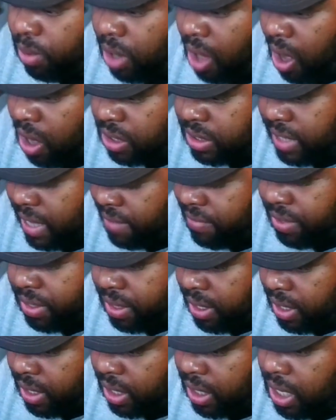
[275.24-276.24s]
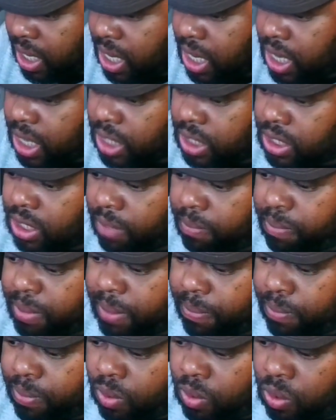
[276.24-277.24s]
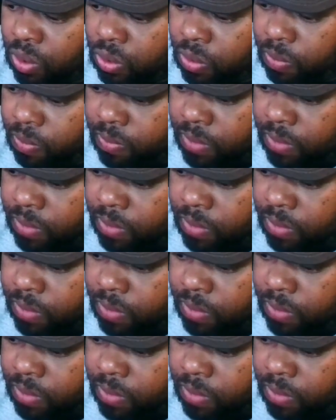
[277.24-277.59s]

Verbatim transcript: lost everything. Some people,